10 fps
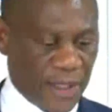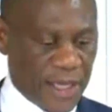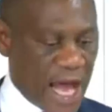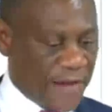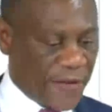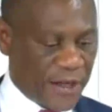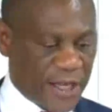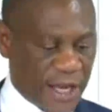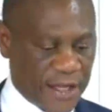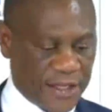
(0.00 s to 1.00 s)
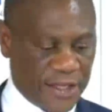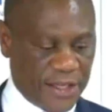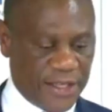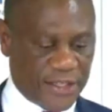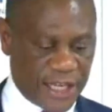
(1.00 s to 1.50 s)
Africa
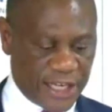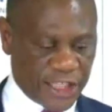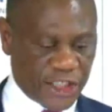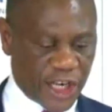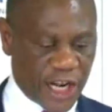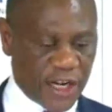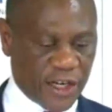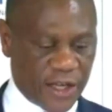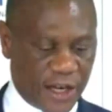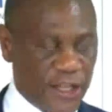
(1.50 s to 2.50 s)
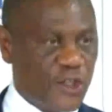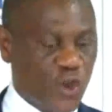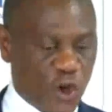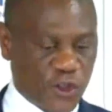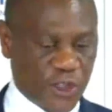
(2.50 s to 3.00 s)
is a natural
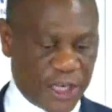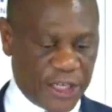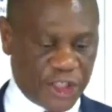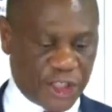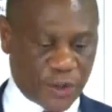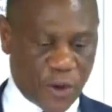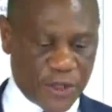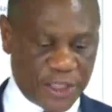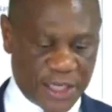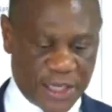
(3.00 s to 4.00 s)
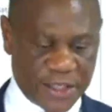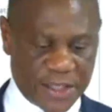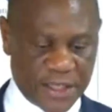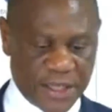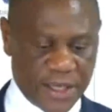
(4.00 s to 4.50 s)
resource-rich
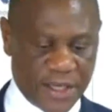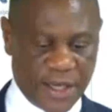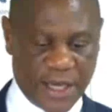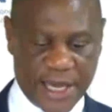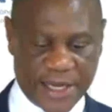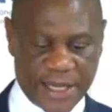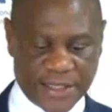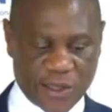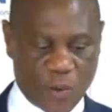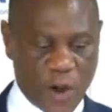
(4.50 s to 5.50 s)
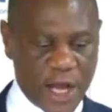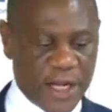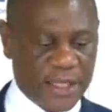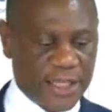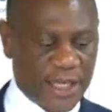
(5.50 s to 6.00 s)
continent and has the
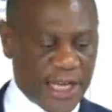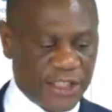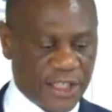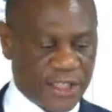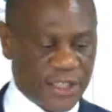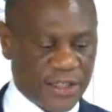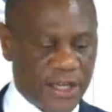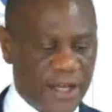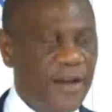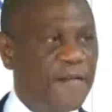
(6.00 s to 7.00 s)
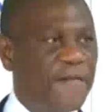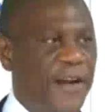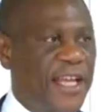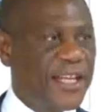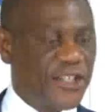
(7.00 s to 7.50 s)
world's largest
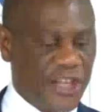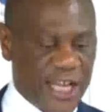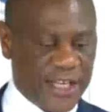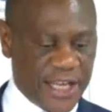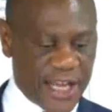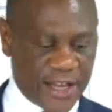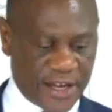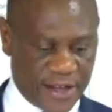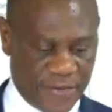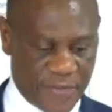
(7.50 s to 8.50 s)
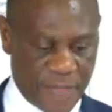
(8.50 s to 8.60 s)
free trade area